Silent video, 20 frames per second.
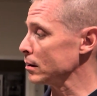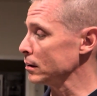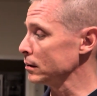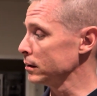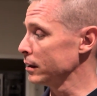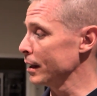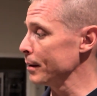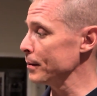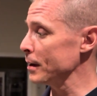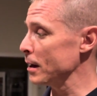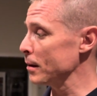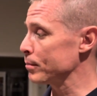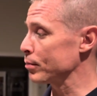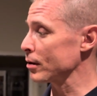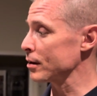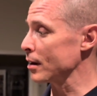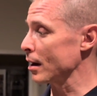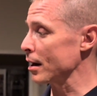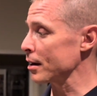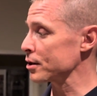limited
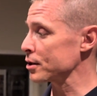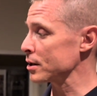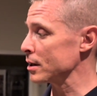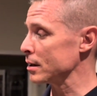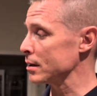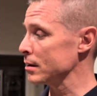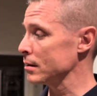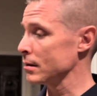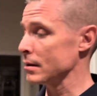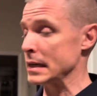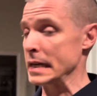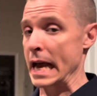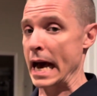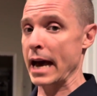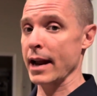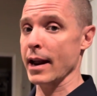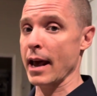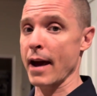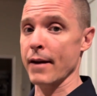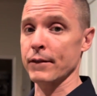production,
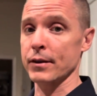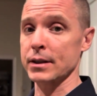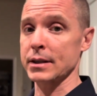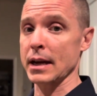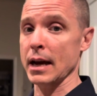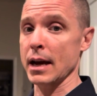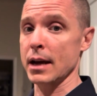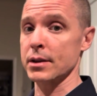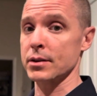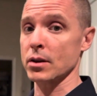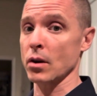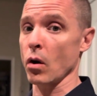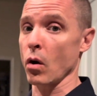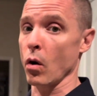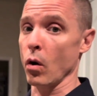not advertised,